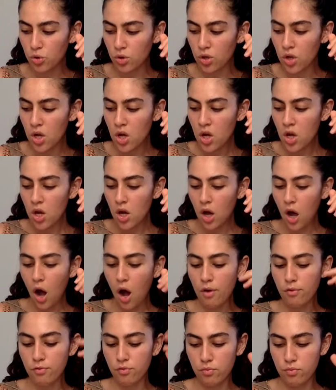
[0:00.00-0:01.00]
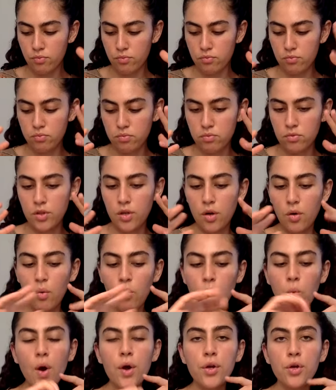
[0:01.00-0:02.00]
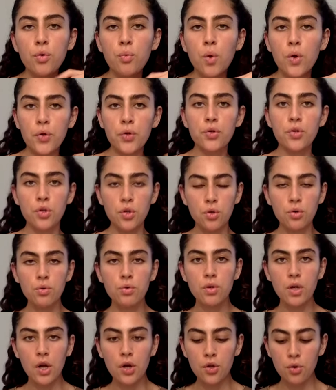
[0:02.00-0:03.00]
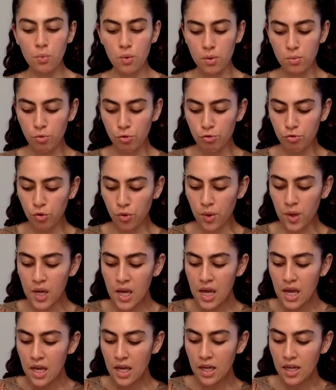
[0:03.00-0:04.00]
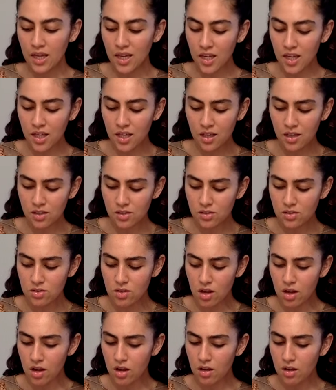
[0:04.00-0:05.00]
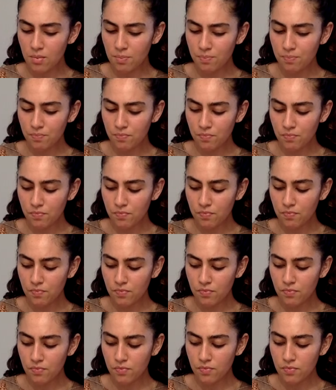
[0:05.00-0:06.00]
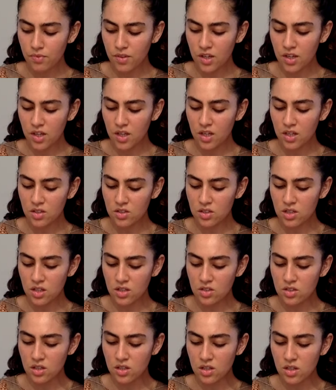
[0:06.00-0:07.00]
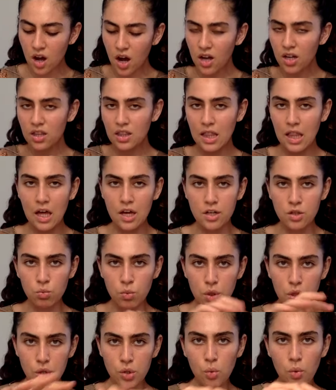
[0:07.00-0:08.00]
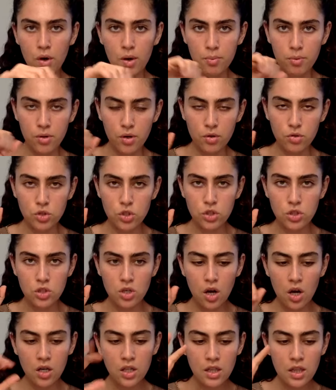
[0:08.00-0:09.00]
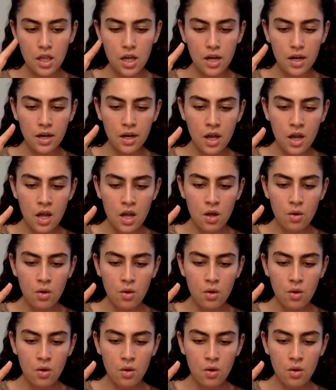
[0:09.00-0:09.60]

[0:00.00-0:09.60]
or of, you know, what you want to do and how you want to move forward, is not in line with your approach. It's not in line